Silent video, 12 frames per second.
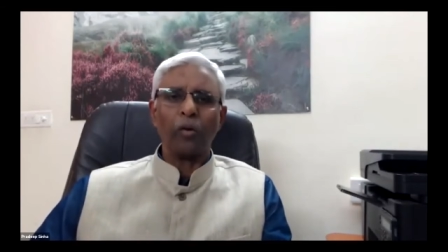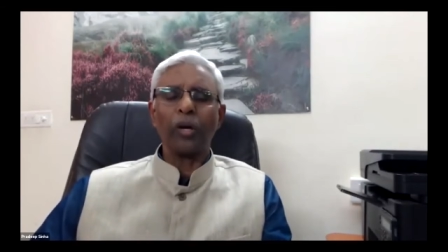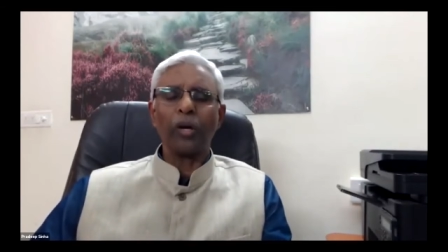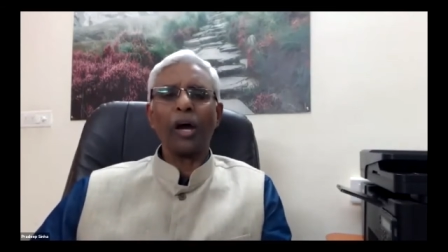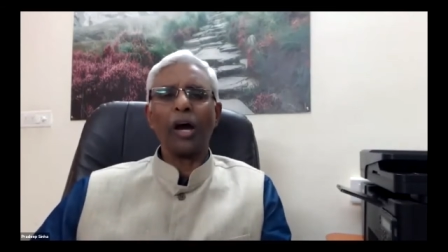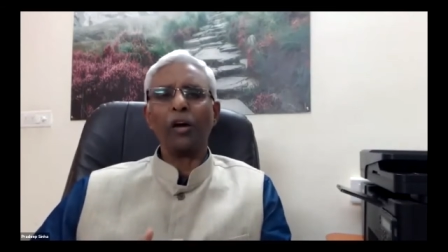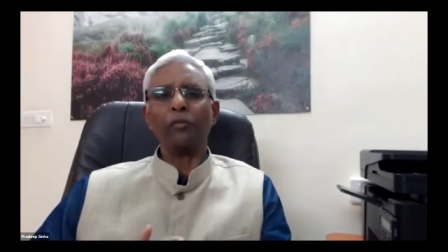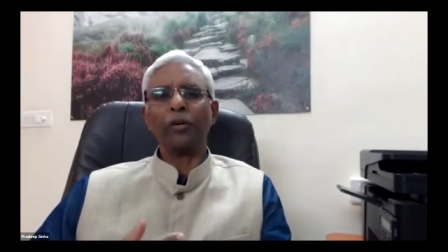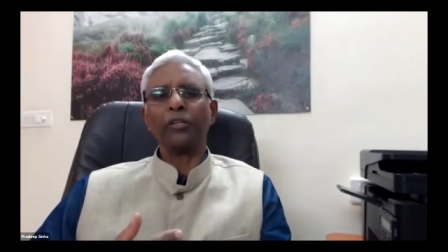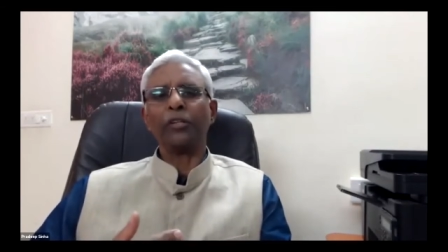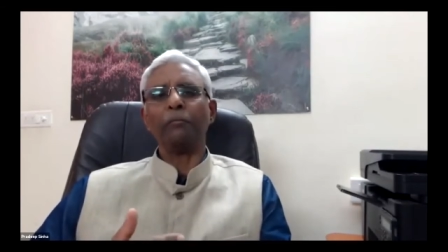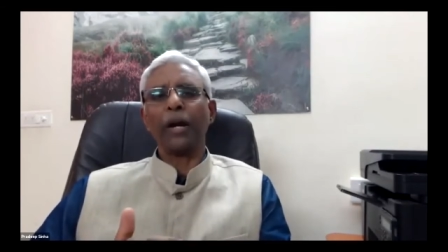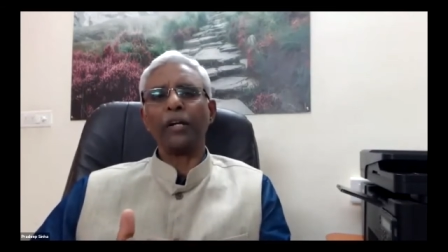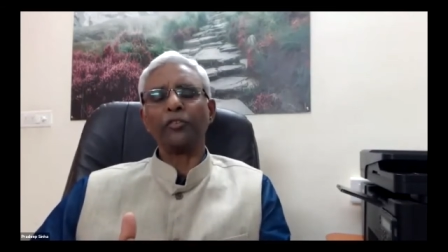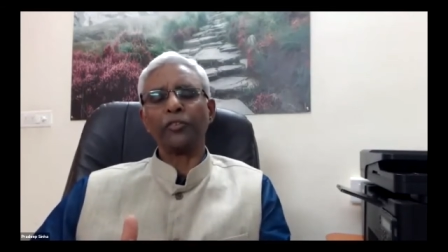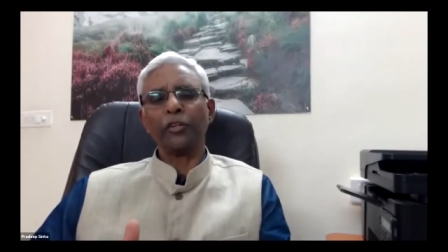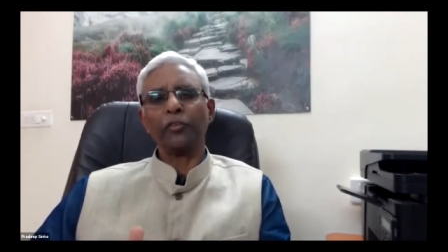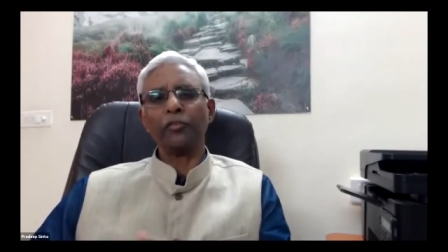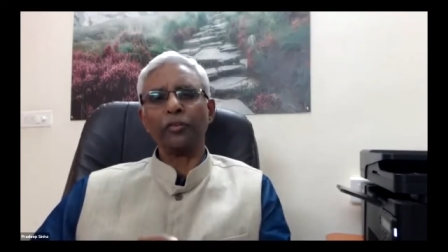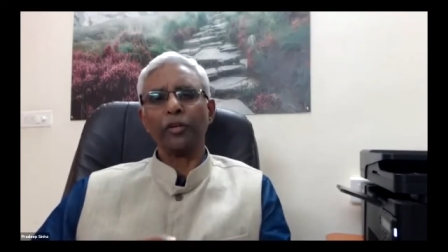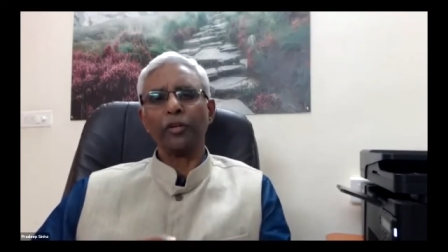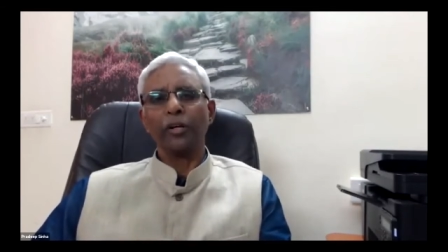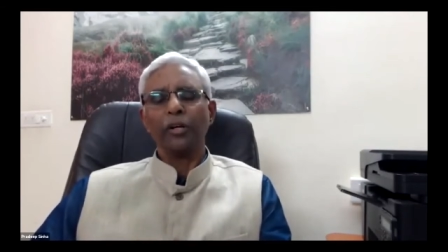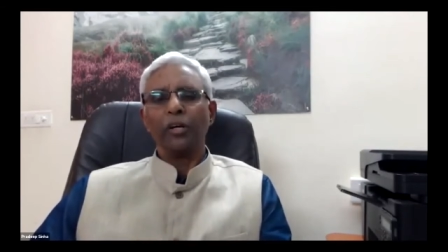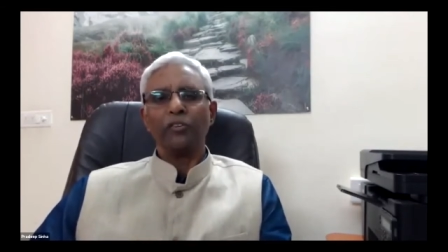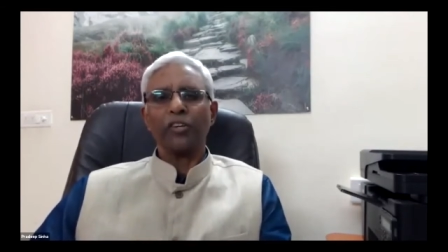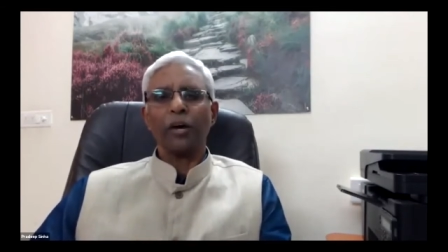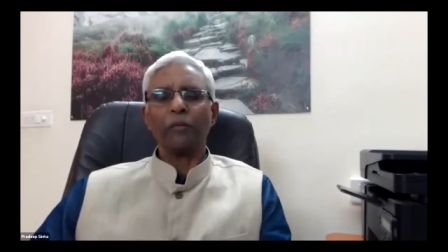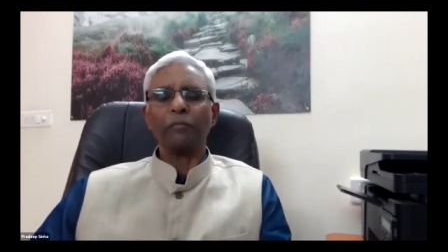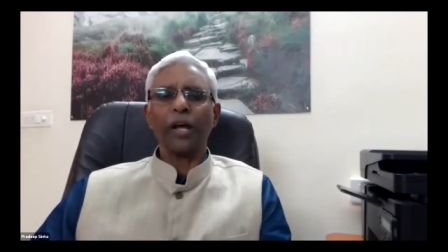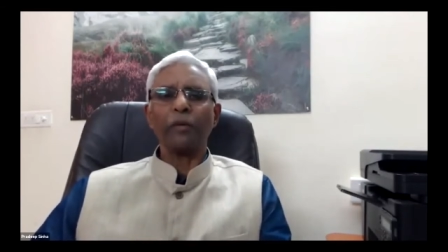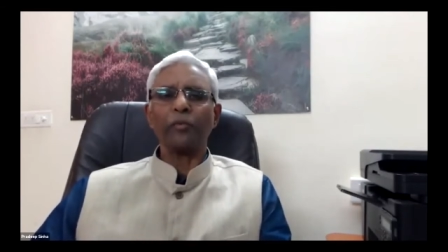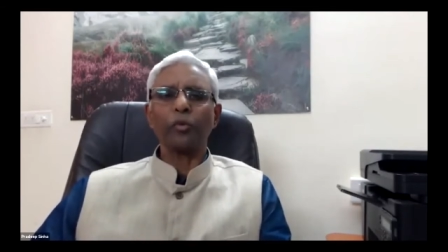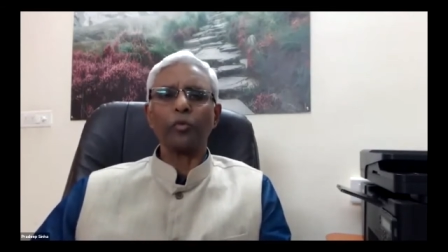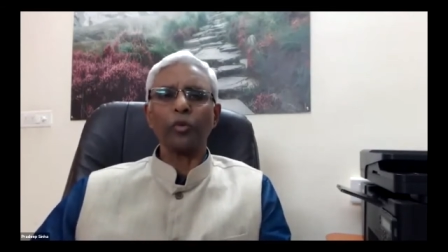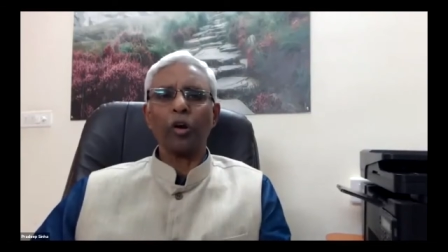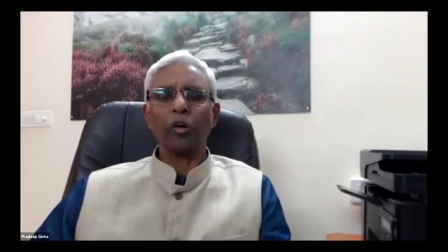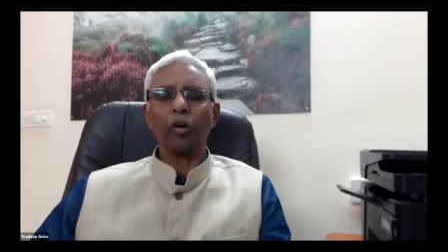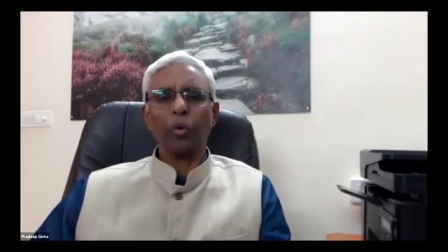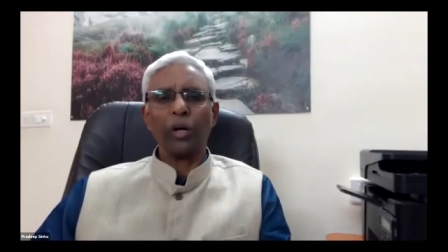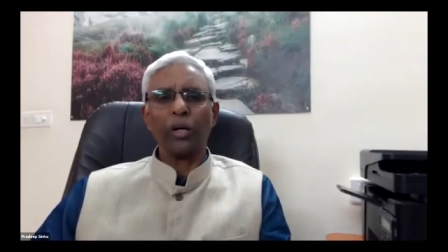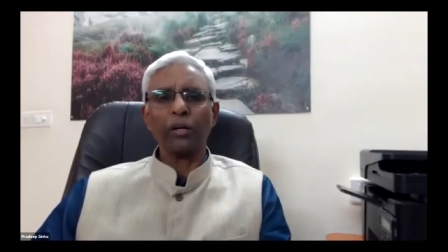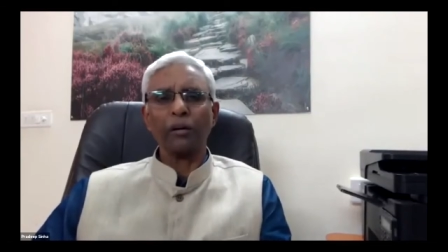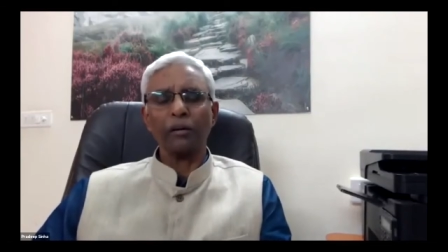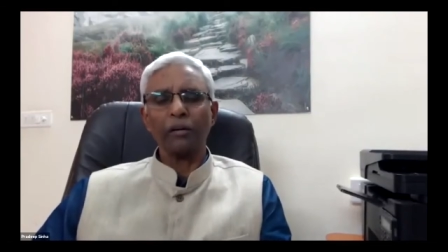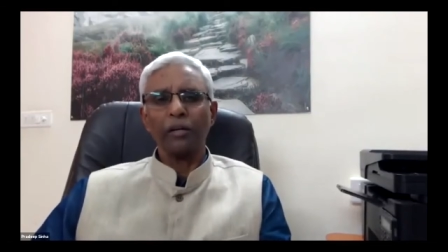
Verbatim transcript: Okay, however, the medicines sometimes do not work